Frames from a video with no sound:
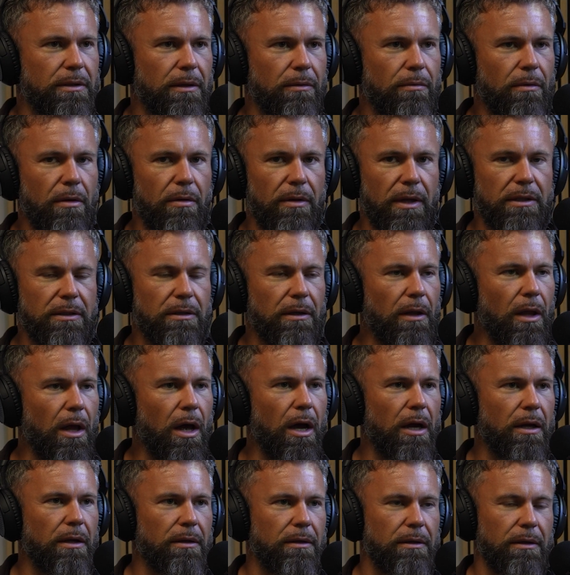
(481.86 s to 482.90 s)
It's like, whoa, that's a
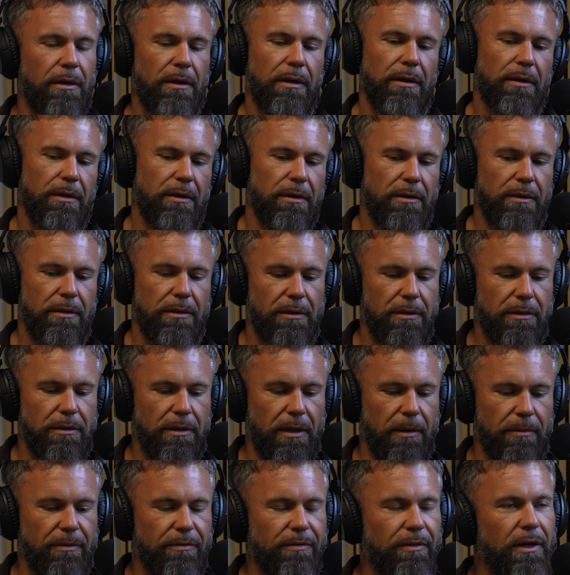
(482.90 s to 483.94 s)
lot, and
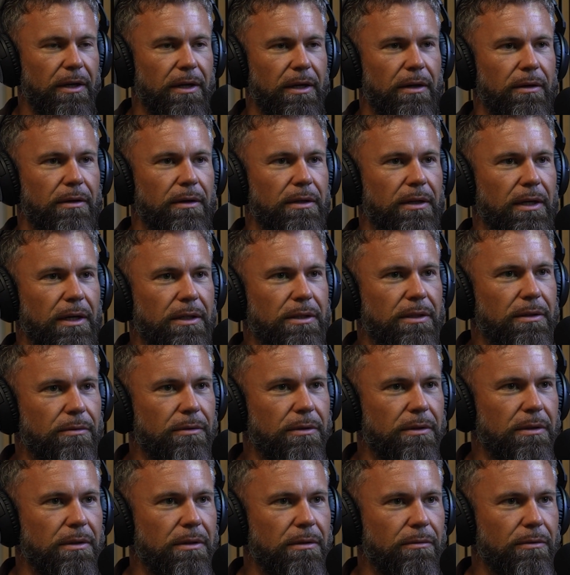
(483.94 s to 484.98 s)
come to find out it actually
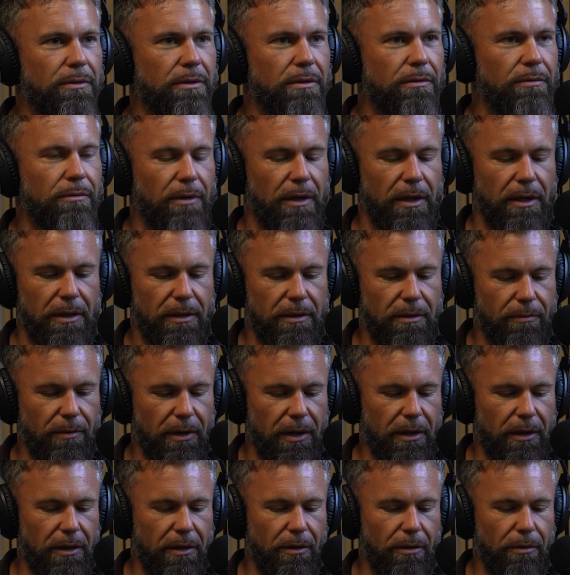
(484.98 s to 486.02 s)
was the right
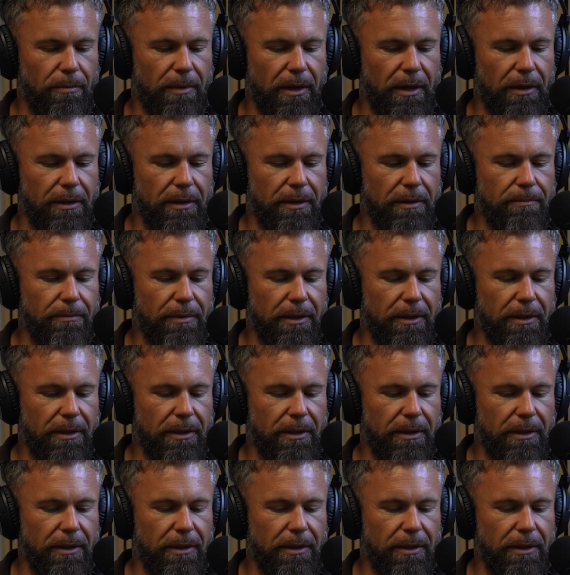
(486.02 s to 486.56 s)
way to go about it.